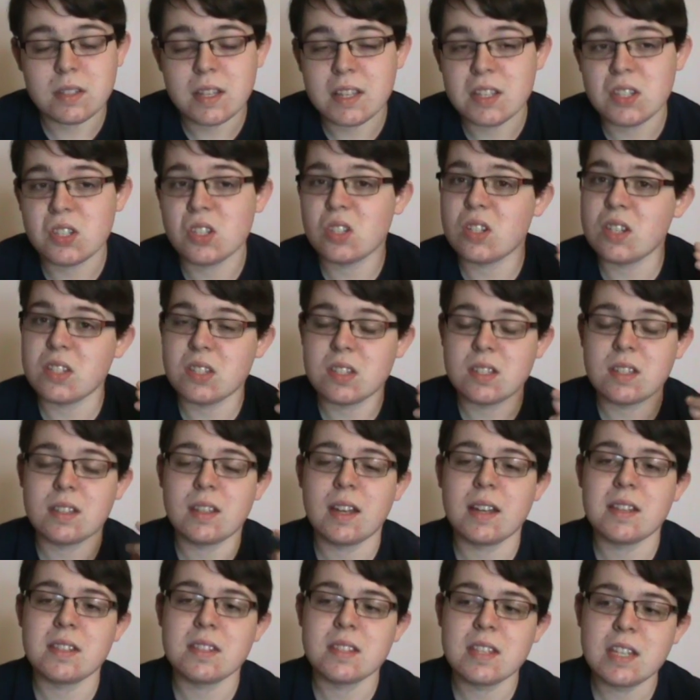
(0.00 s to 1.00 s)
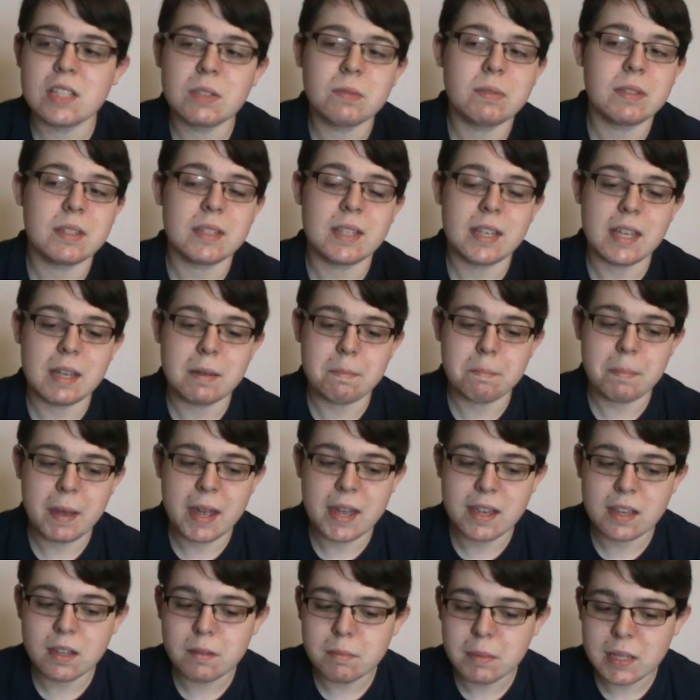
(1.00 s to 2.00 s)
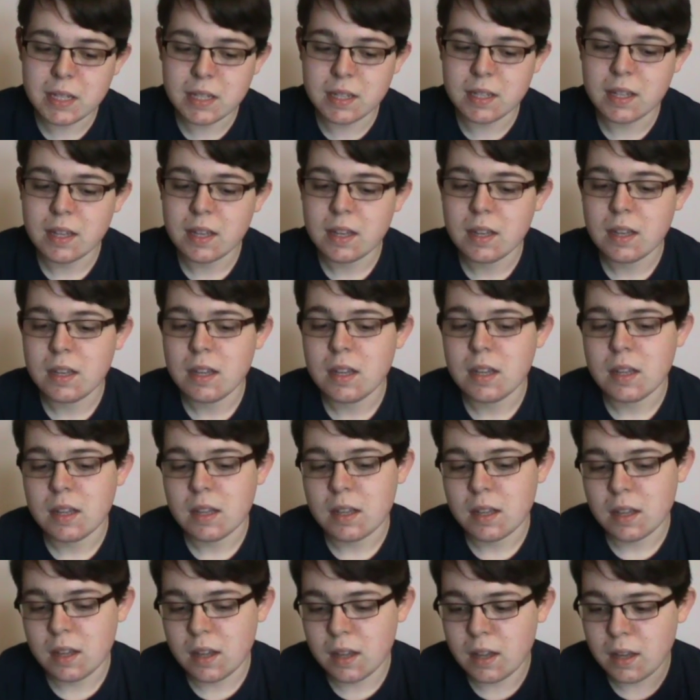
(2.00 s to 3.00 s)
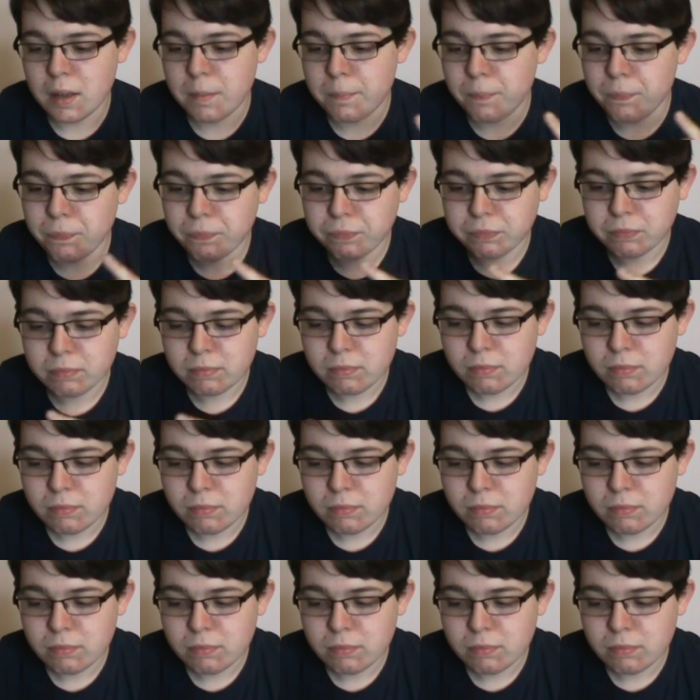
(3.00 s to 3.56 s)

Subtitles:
They suggested that instead of him paying me, for